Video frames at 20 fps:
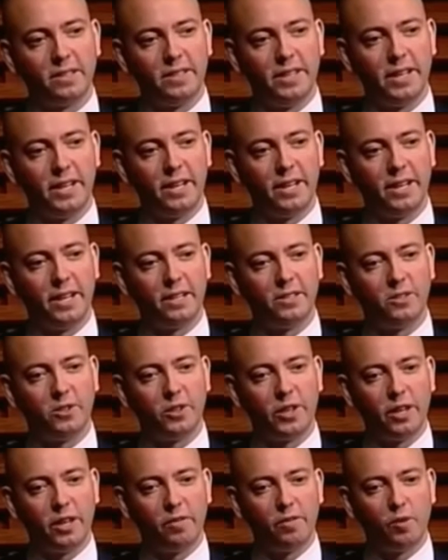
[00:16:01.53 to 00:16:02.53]
the dealer
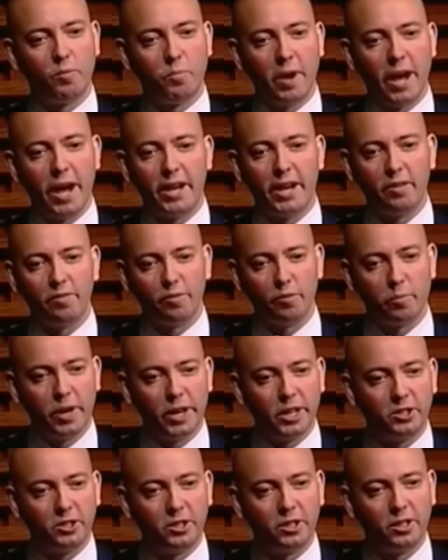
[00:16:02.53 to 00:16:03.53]
to give them bad
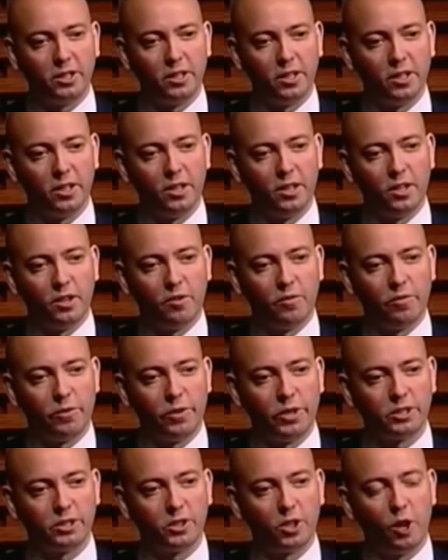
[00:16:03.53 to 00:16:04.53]
information?
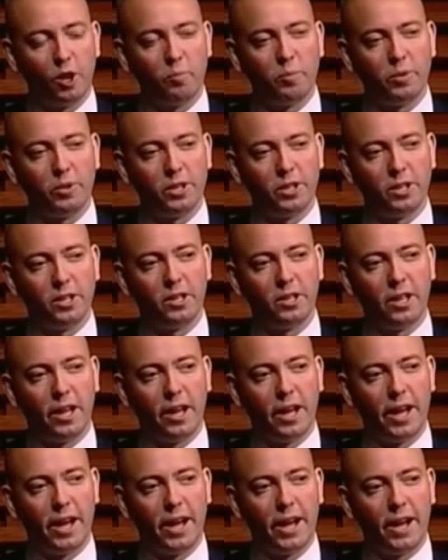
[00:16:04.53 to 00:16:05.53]
For example,
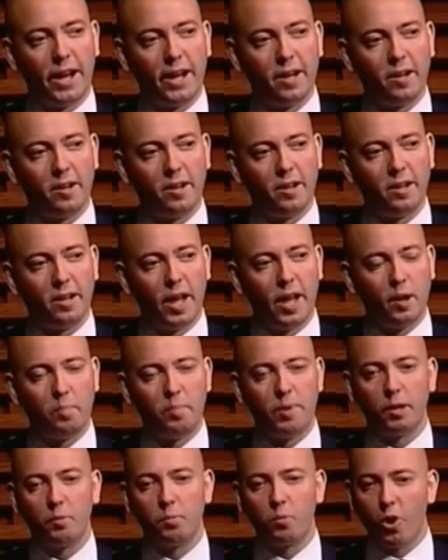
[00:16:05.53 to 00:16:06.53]
a
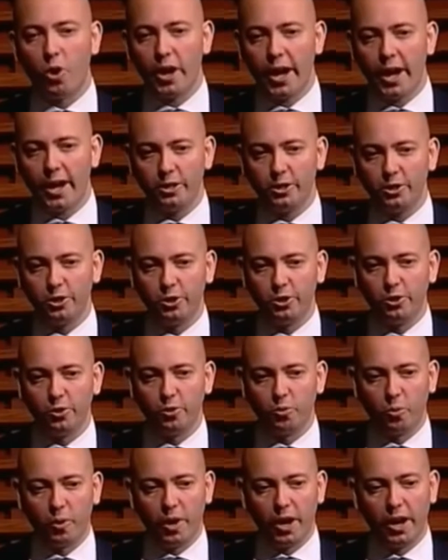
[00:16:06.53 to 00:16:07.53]
big boy
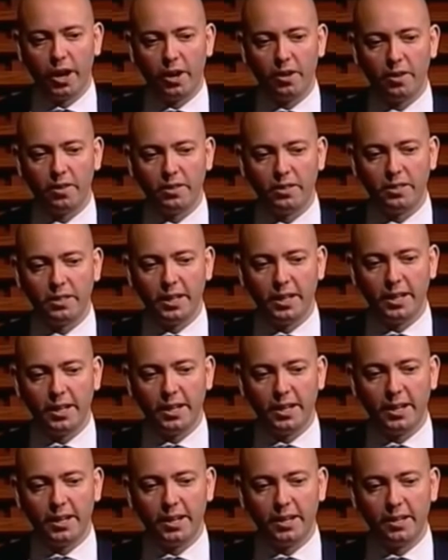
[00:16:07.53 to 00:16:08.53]
attitude where the
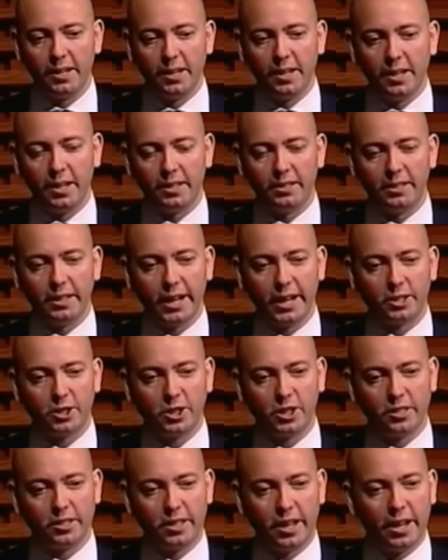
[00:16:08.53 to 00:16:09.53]
dealer is
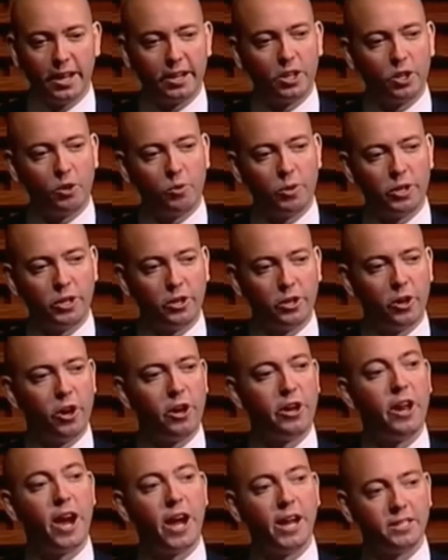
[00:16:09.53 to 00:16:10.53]
actually telling you when you're
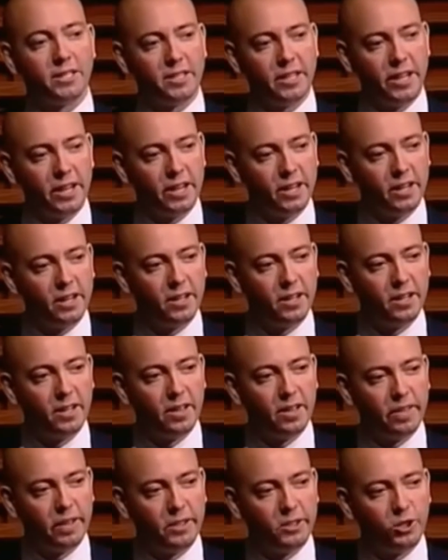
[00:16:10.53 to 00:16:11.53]
on 19
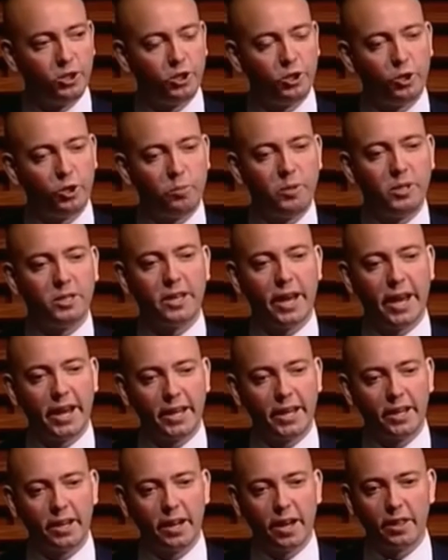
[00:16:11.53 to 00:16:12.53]
that you should be
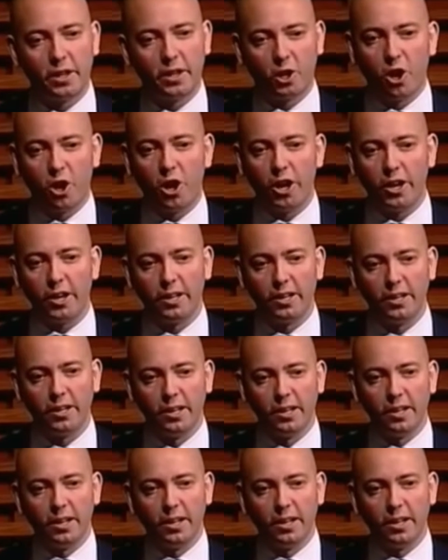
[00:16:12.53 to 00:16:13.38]
taking another card.